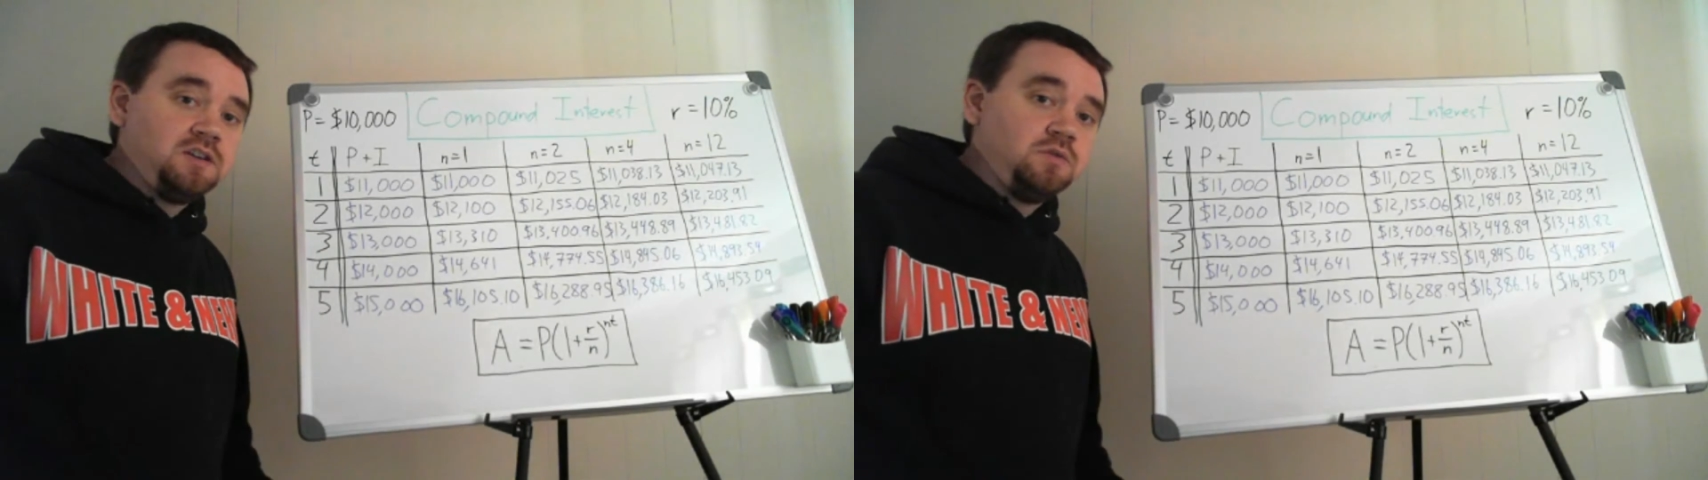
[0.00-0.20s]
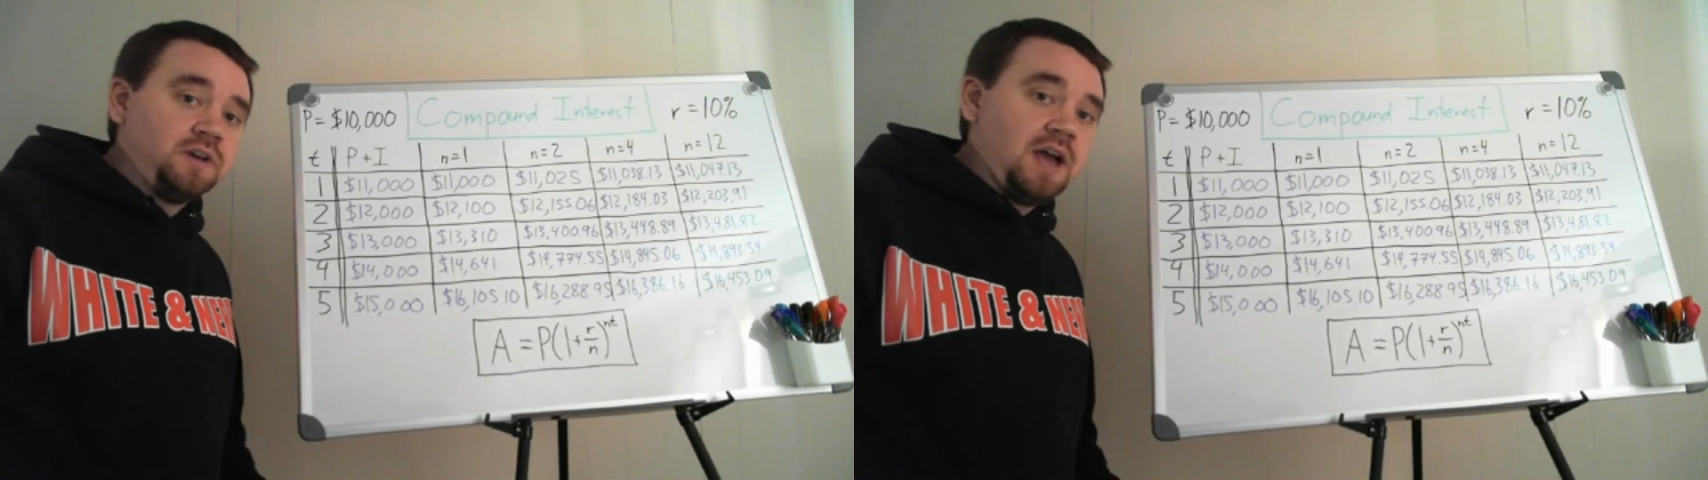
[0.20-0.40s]

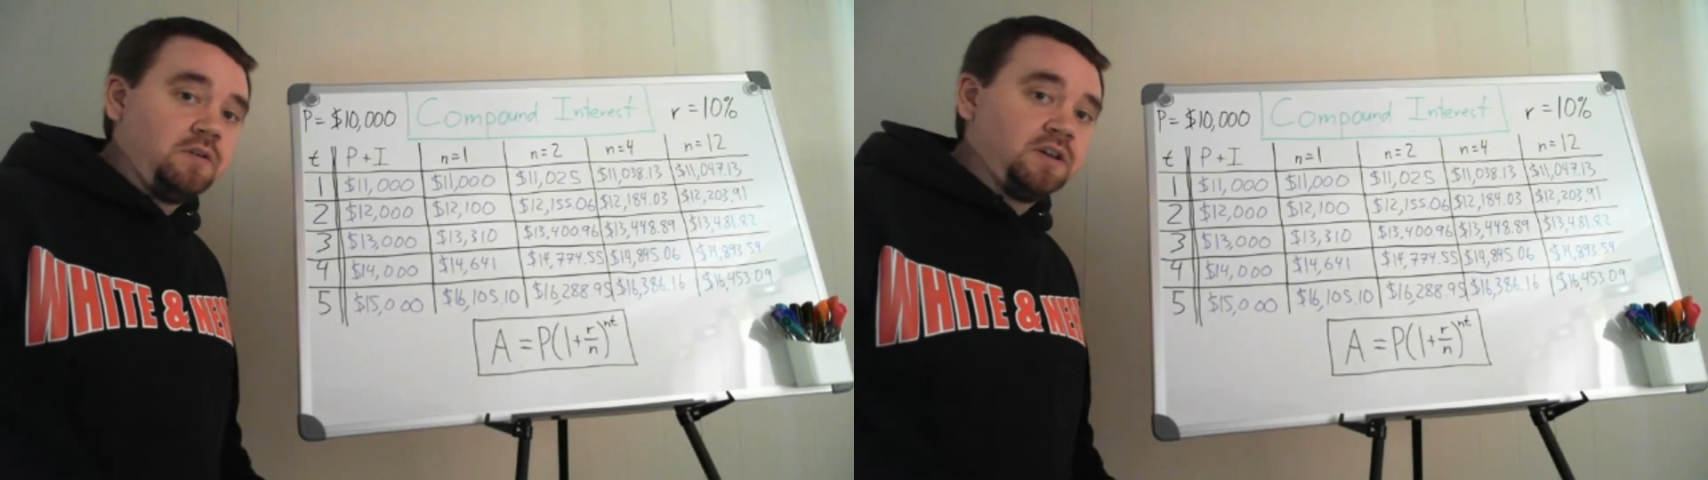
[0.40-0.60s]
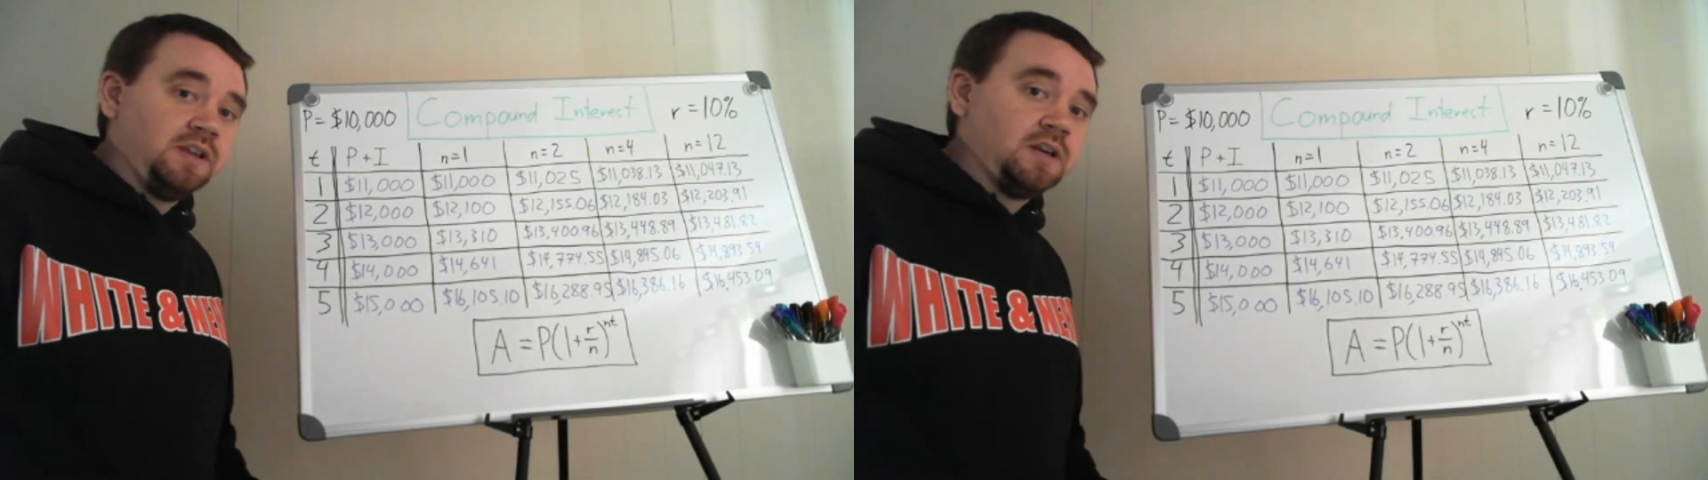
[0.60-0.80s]
a
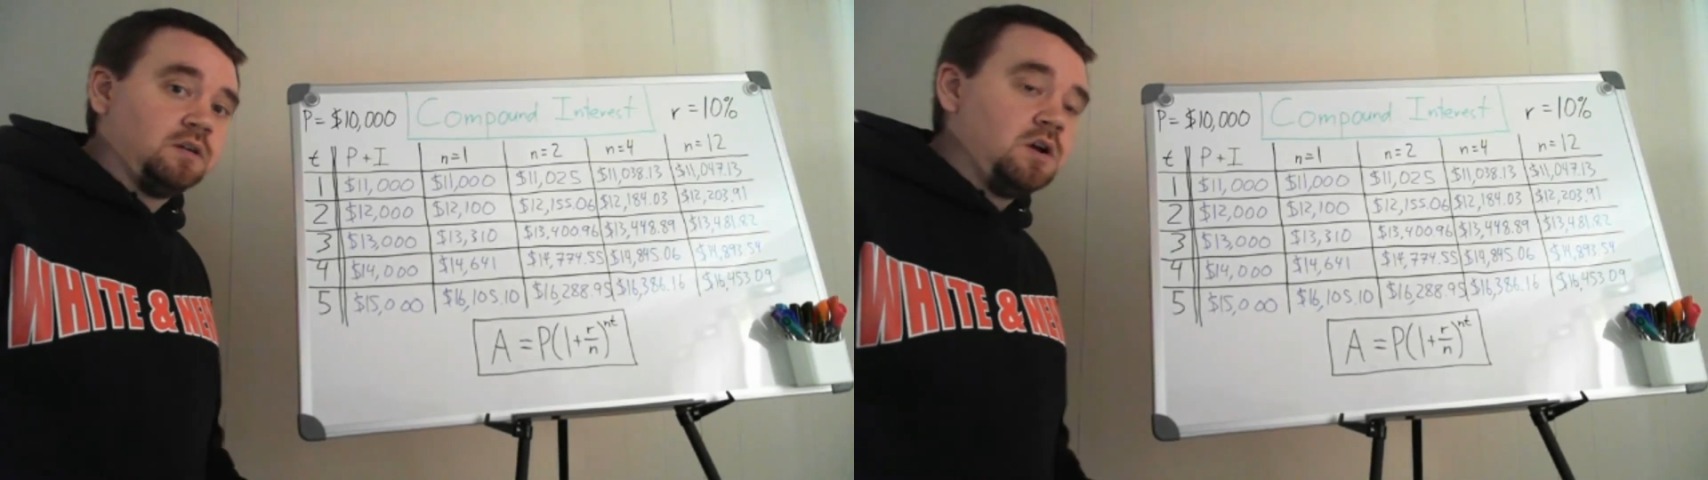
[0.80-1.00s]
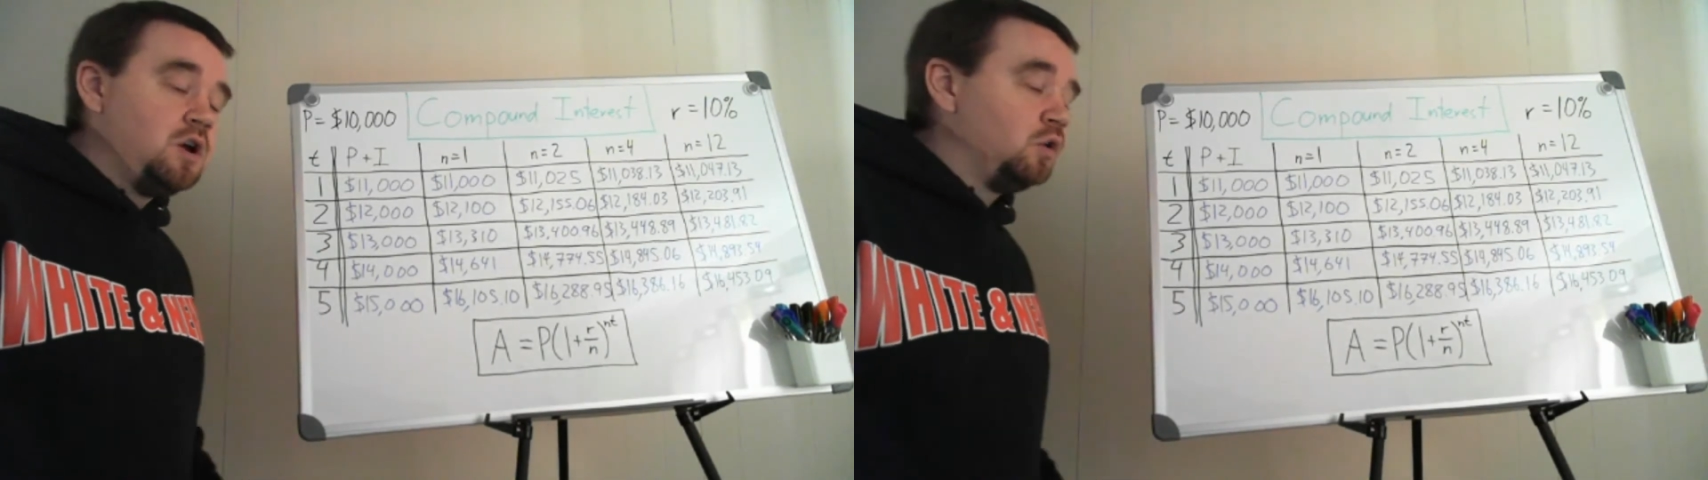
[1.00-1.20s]

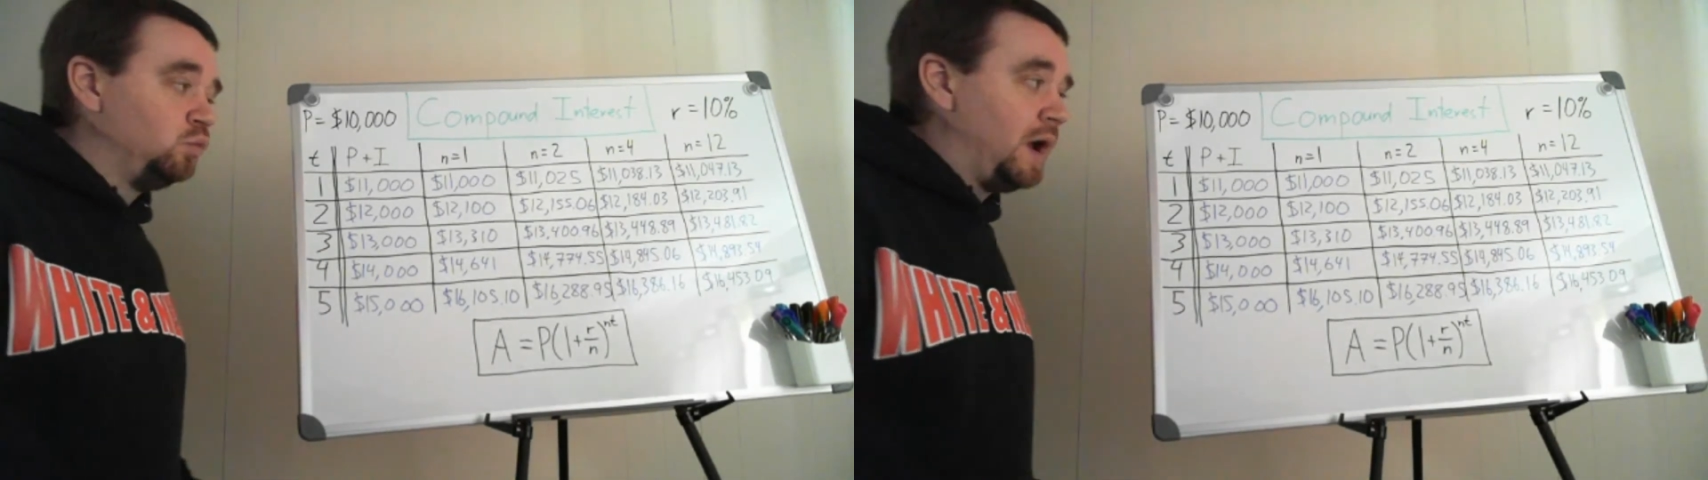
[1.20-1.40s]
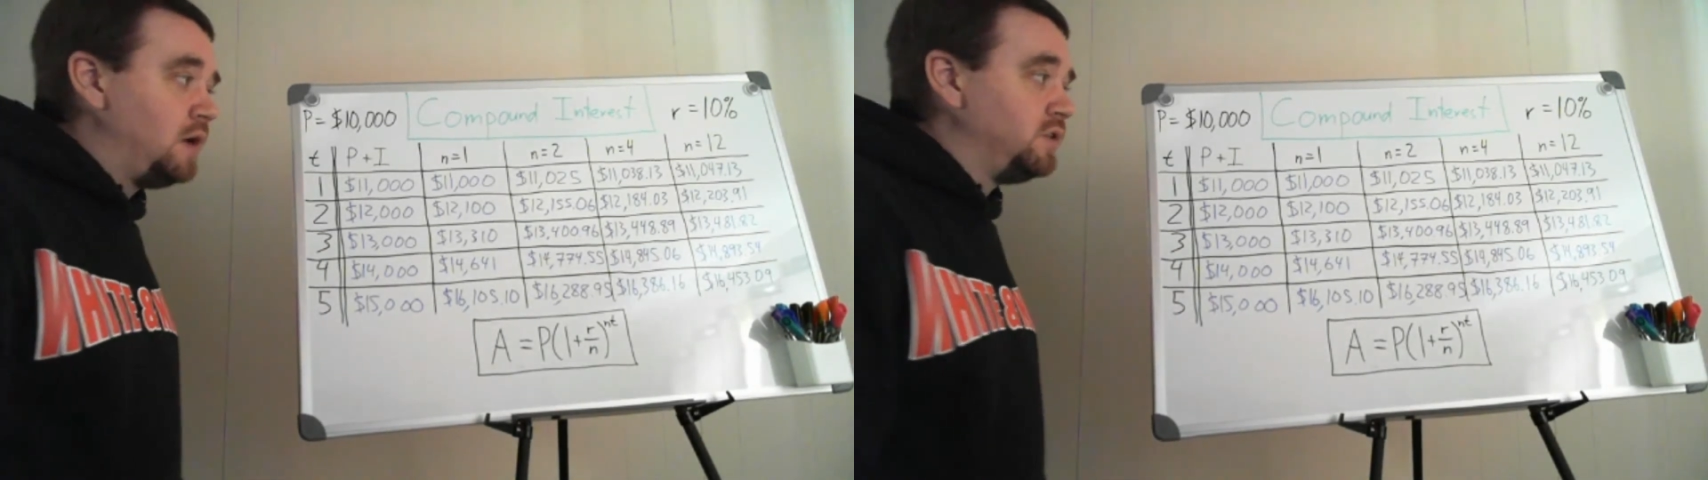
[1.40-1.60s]
calculator,
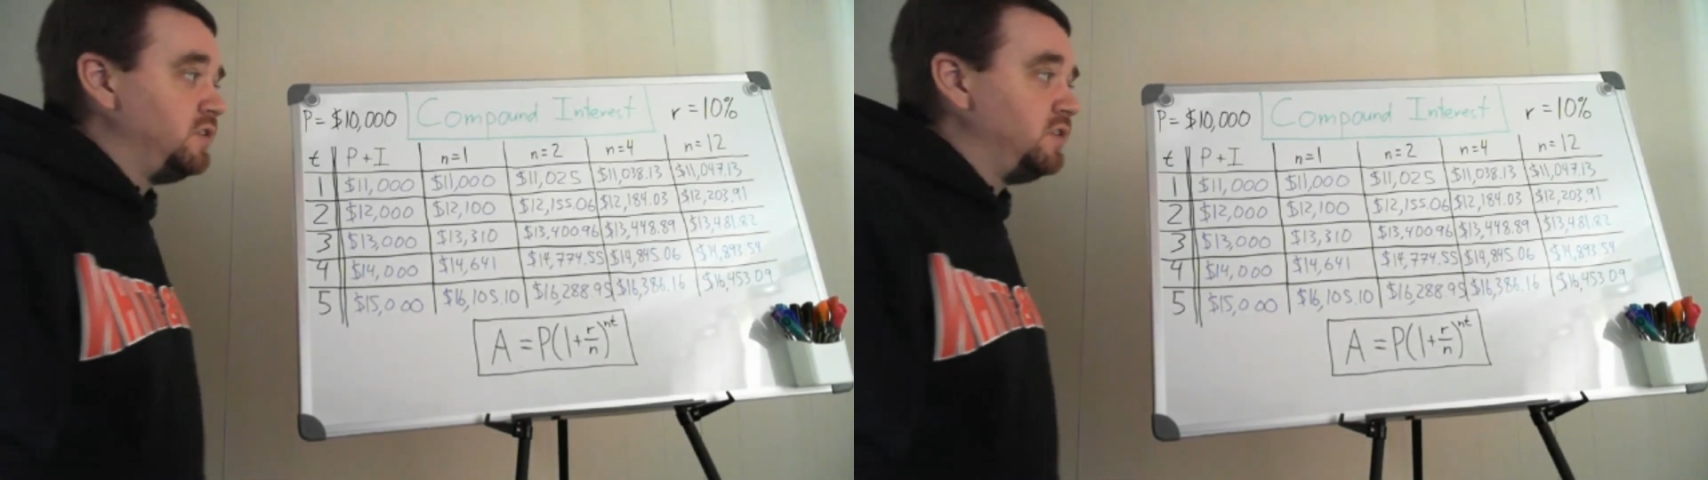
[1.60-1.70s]
round